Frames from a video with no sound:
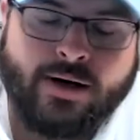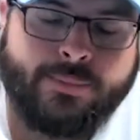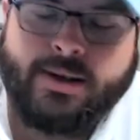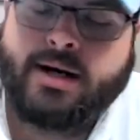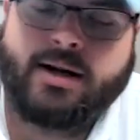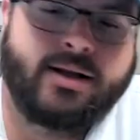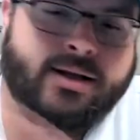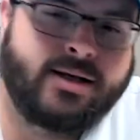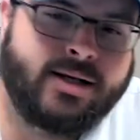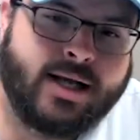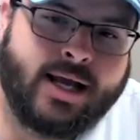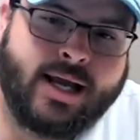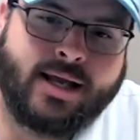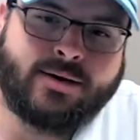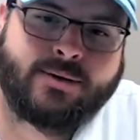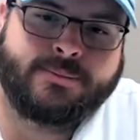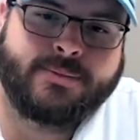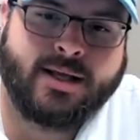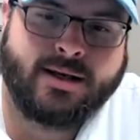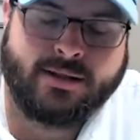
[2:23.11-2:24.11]
I mean,
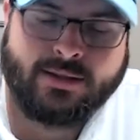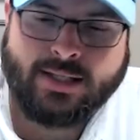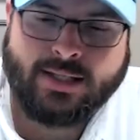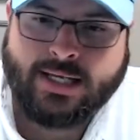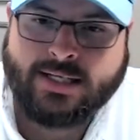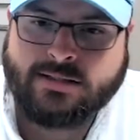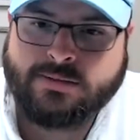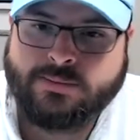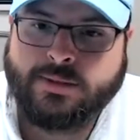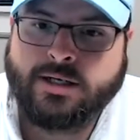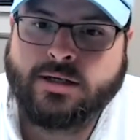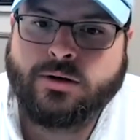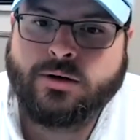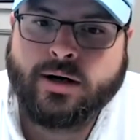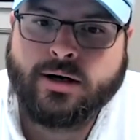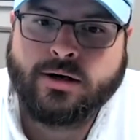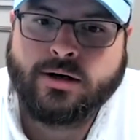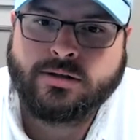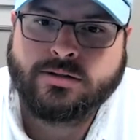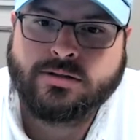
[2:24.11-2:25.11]
I'm not a last minute
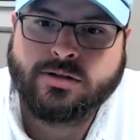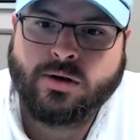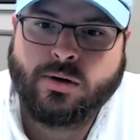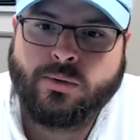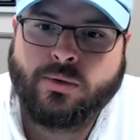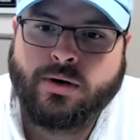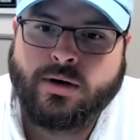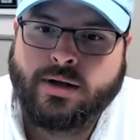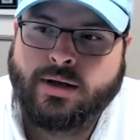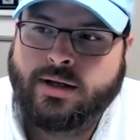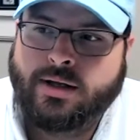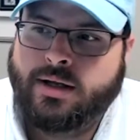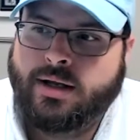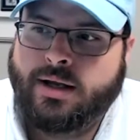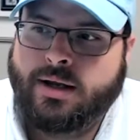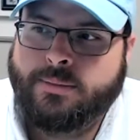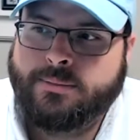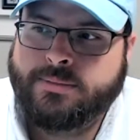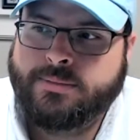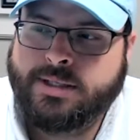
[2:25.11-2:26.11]
grader, so
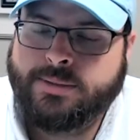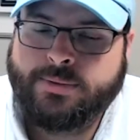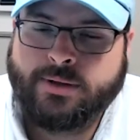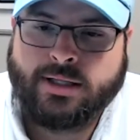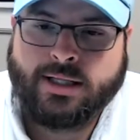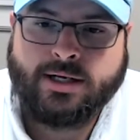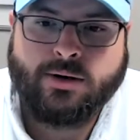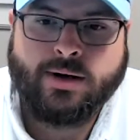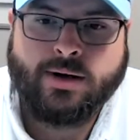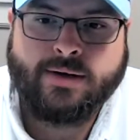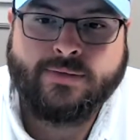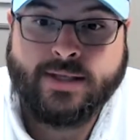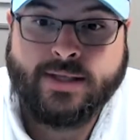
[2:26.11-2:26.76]
typically I don't